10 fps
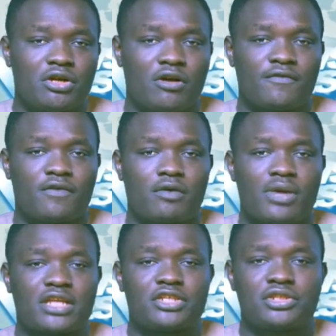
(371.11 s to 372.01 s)
of
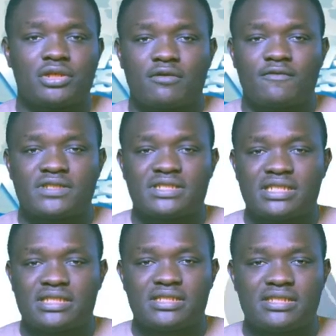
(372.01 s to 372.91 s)
correctional
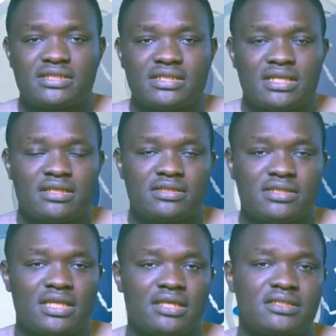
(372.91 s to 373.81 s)
facilities,
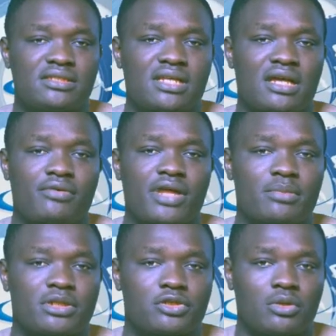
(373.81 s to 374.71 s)
says
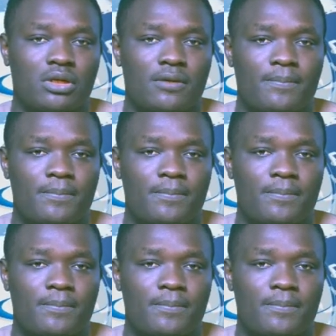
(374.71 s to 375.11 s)
Aregbesola.